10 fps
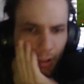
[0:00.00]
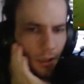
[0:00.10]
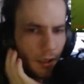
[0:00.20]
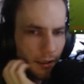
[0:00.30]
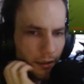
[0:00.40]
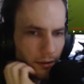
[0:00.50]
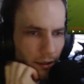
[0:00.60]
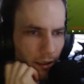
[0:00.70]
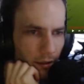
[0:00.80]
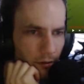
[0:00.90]

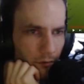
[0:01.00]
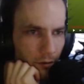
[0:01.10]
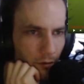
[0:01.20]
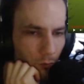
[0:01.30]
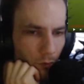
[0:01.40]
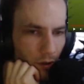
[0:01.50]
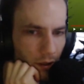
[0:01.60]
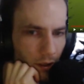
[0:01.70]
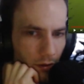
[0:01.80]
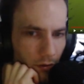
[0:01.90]
Attack of the what
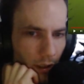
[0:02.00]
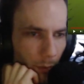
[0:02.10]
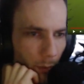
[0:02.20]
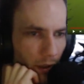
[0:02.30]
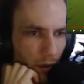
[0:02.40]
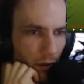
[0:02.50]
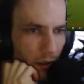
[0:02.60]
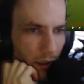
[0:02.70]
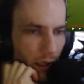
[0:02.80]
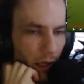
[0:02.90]
the crap am I
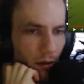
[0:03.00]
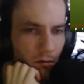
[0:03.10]
looking at?